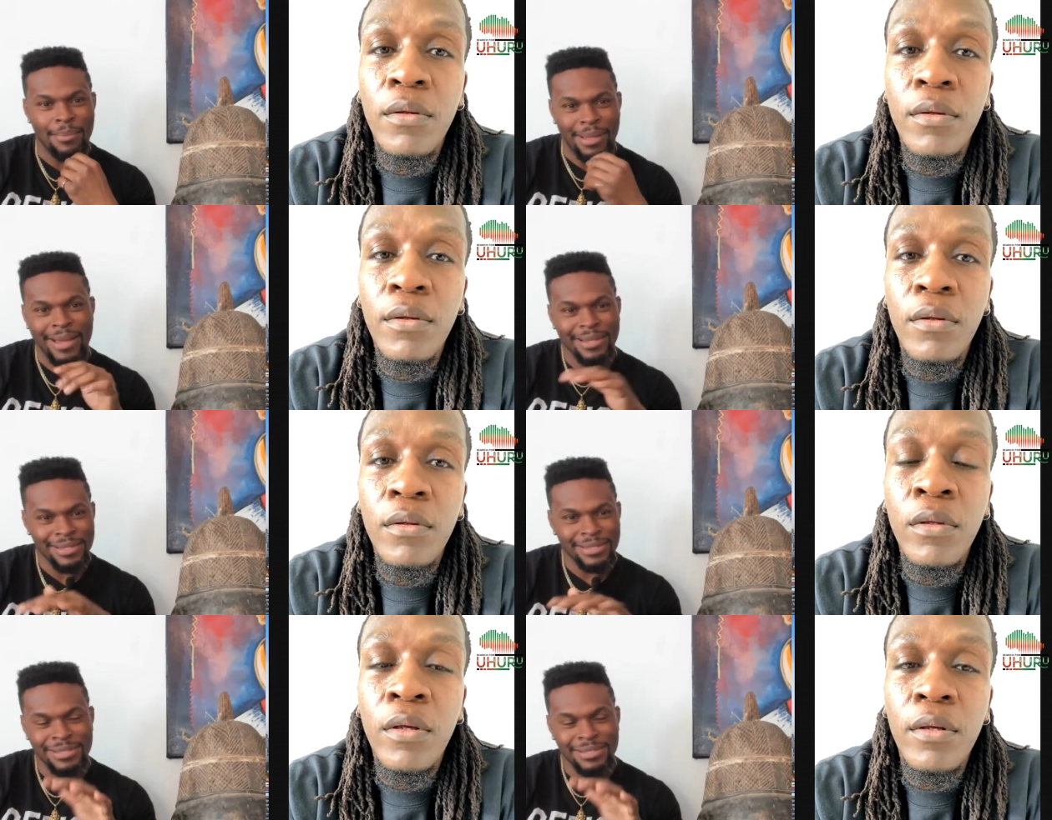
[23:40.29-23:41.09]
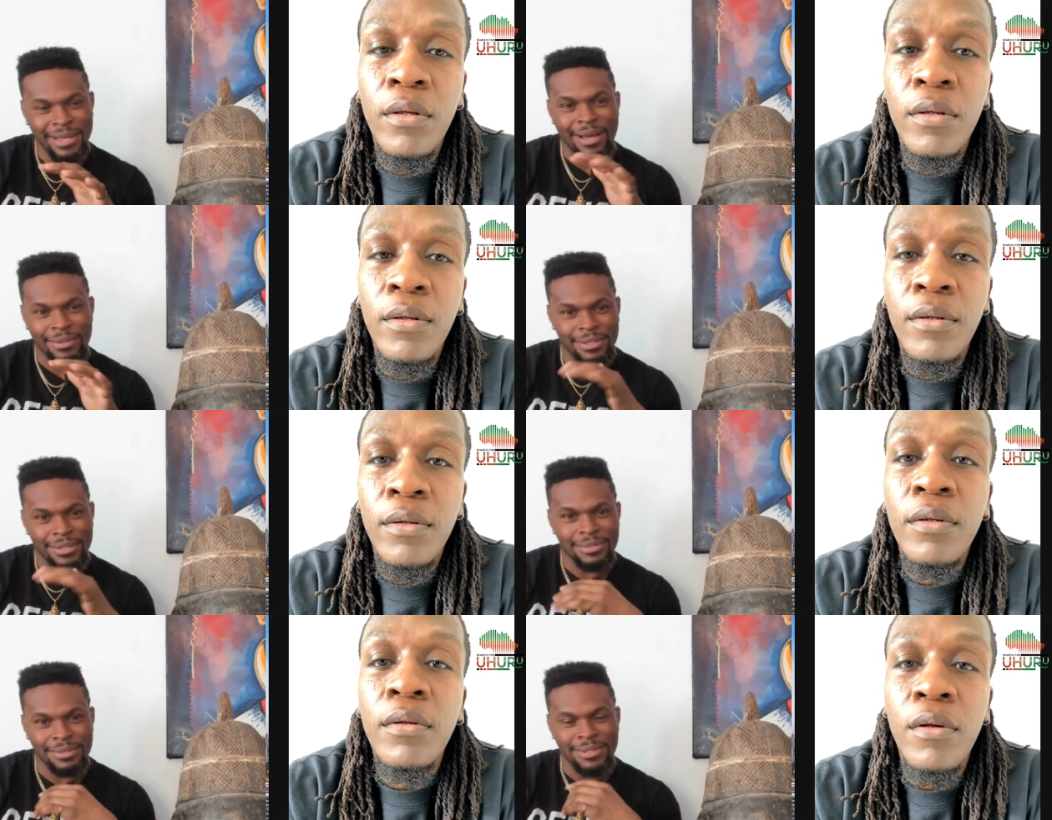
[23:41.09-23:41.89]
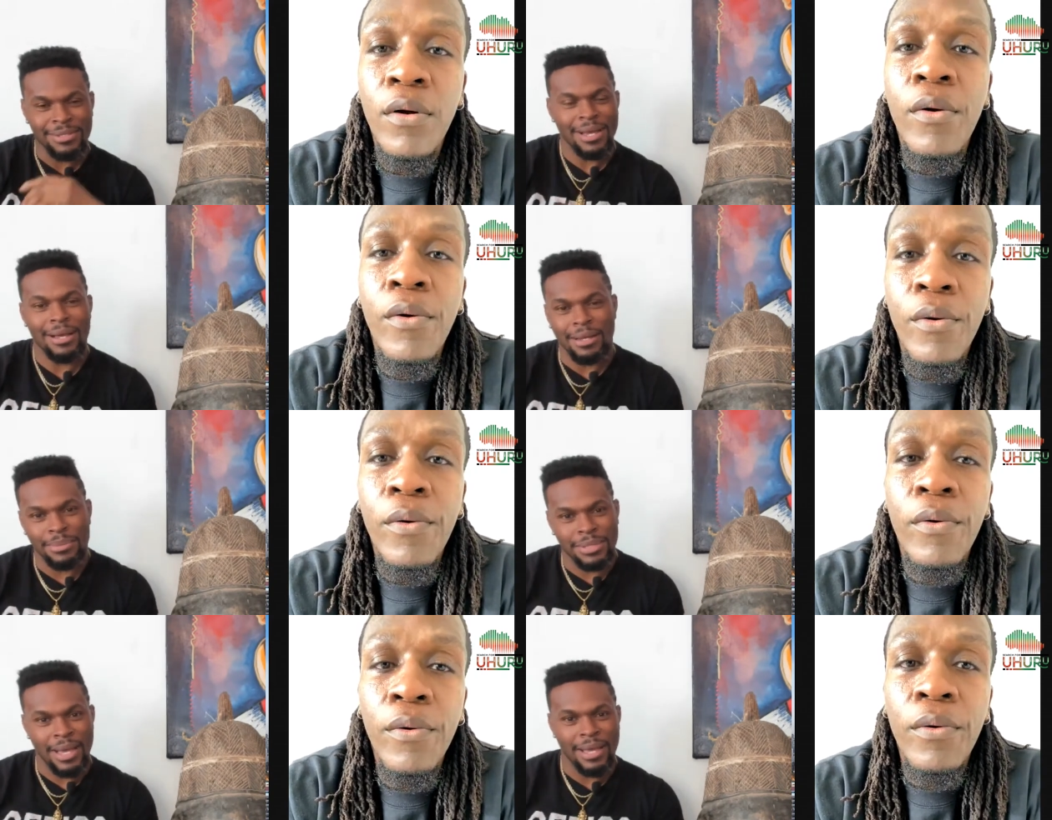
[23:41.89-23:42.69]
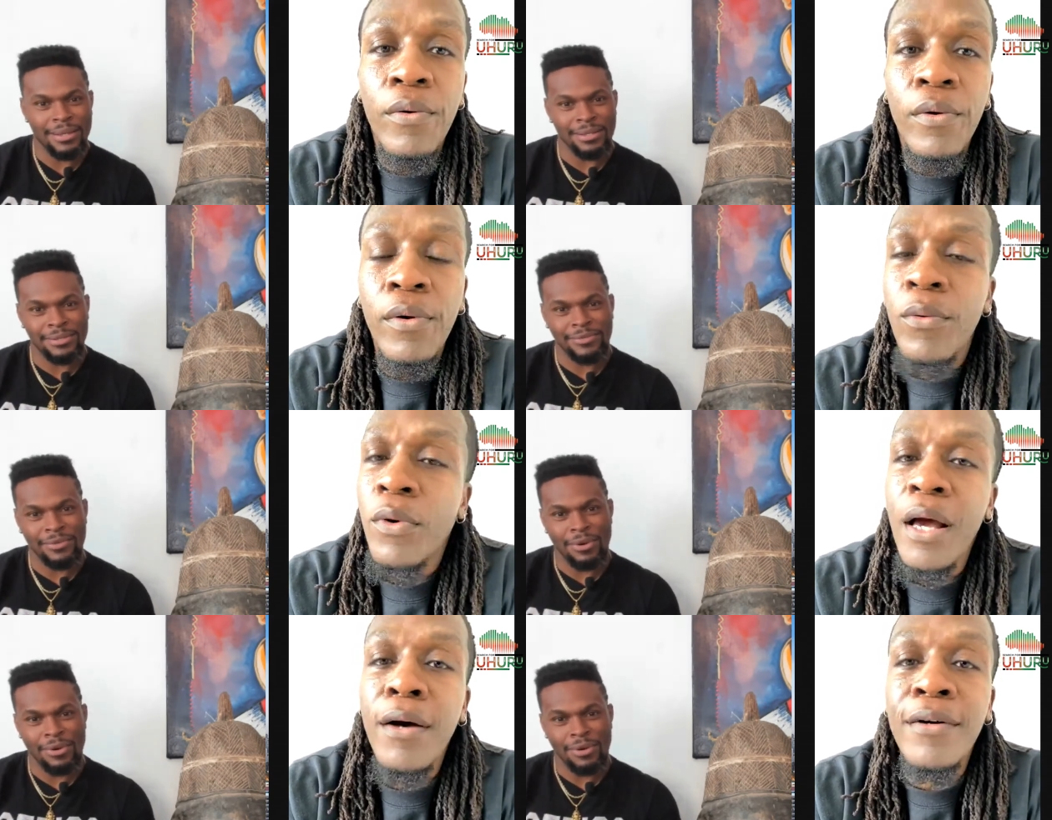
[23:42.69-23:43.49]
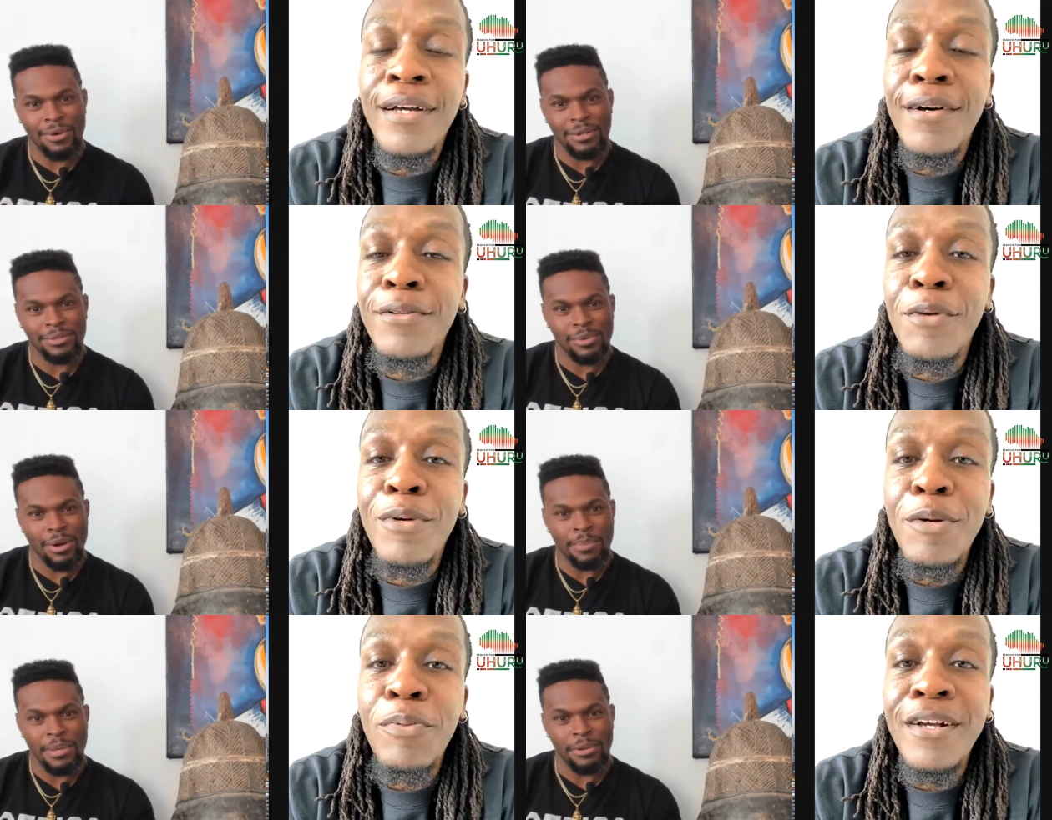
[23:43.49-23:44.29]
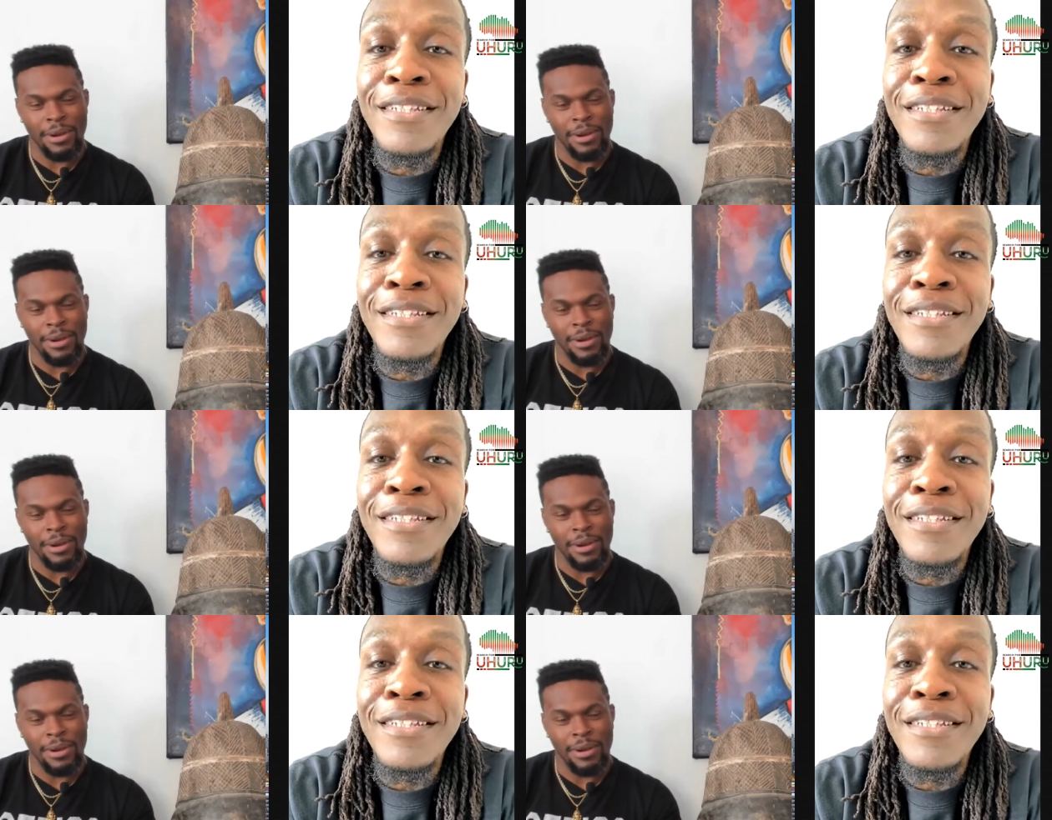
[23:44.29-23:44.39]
Speaker 1: Like I need to check out these these hubs, like as far well, as um, where our people are at.